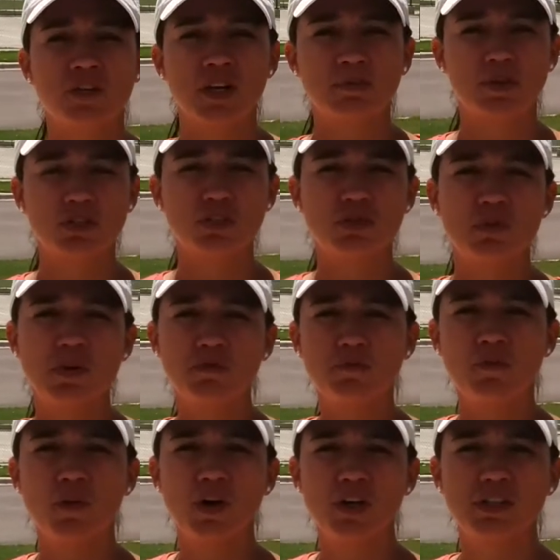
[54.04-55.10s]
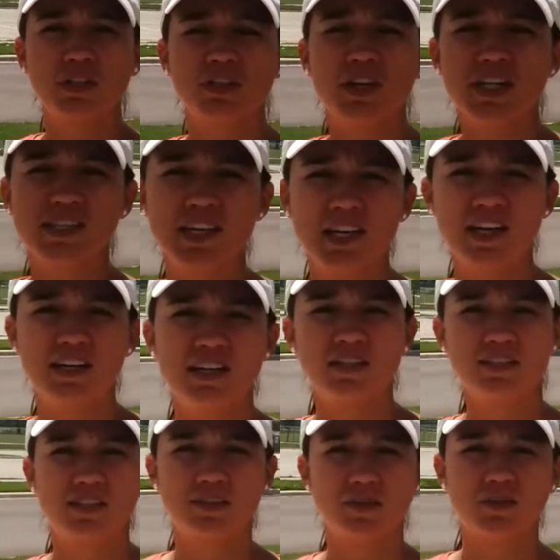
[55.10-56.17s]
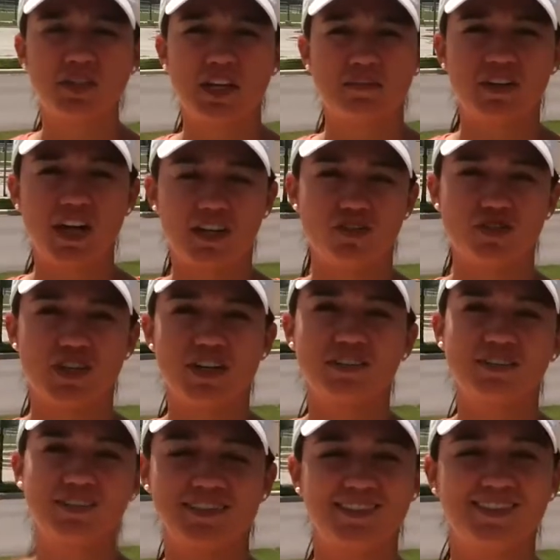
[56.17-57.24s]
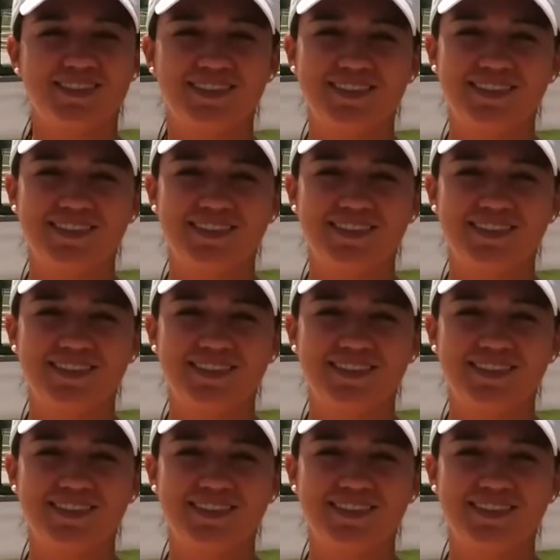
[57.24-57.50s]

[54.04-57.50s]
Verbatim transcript: phone number 214 310 0700.